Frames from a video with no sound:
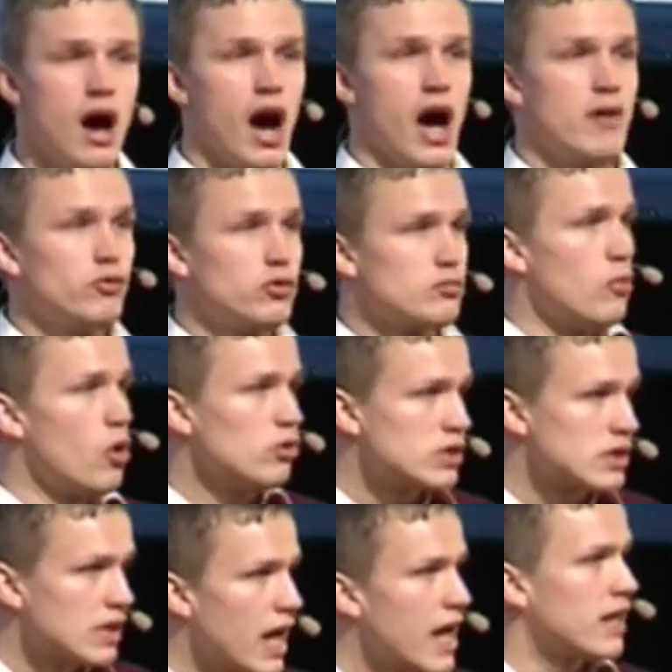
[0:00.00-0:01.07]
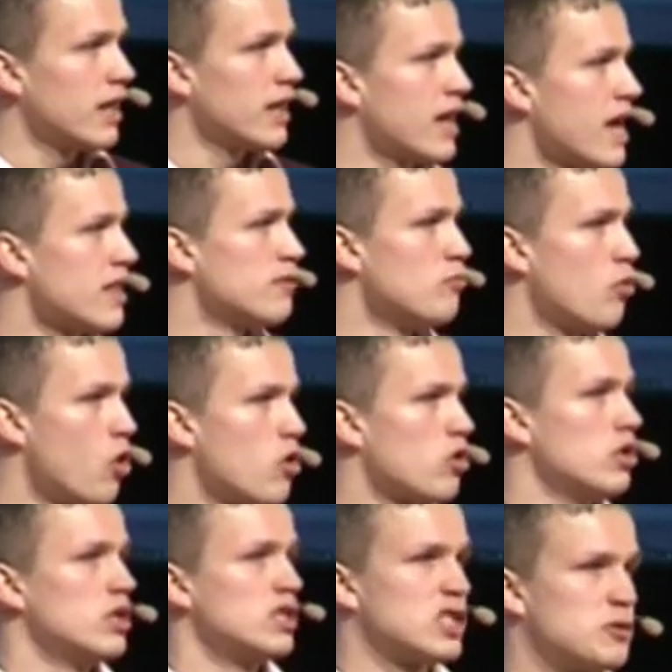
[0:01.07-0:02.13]
I would most likely get more
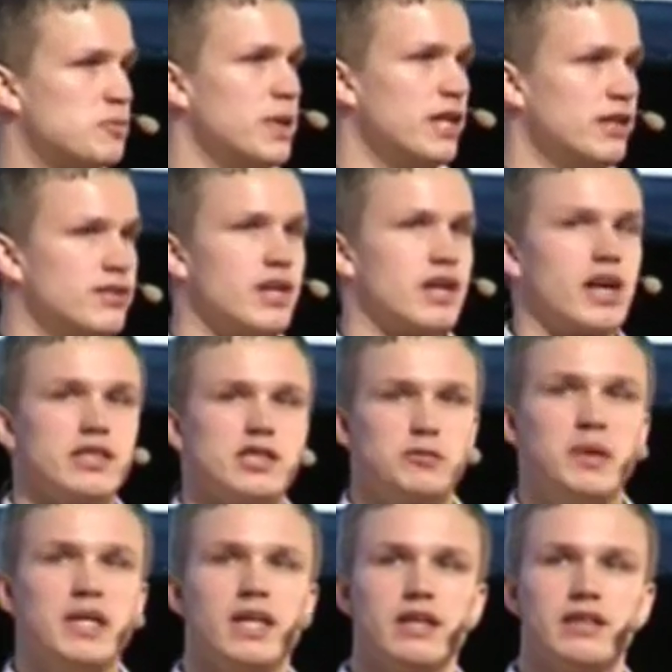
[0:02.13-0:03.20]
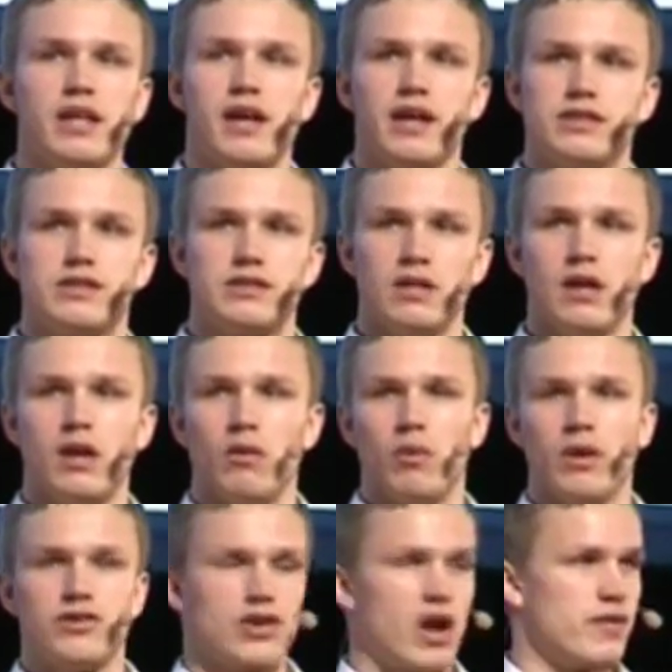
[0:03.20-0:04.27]
speeding tickets
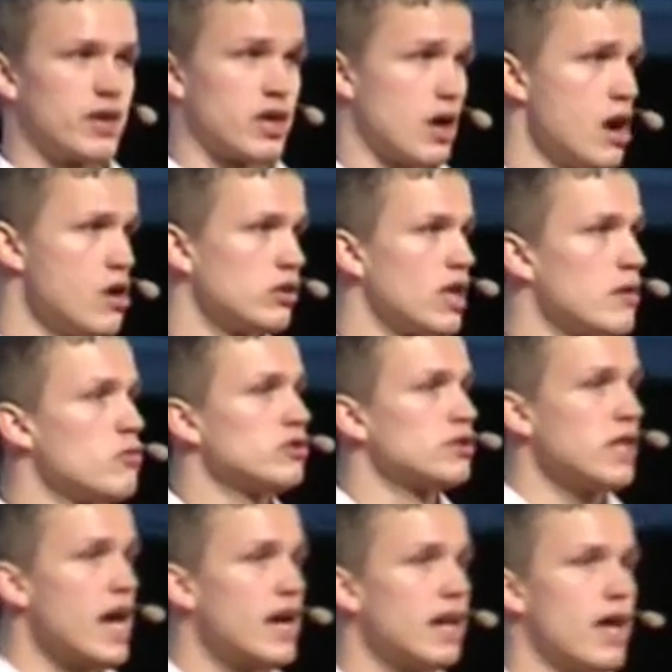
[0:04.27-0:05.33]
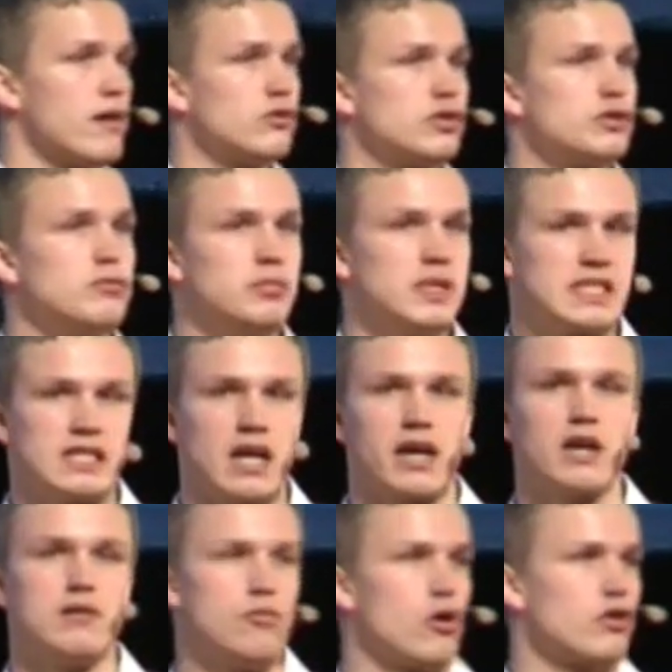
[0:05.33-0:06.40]
when driving around, and most likely I would be stuck
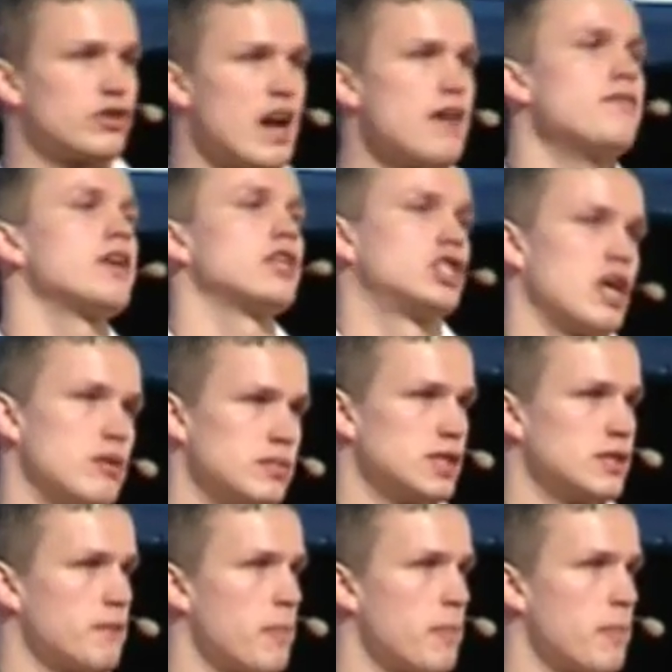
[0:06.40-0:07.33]
in more traffic jams.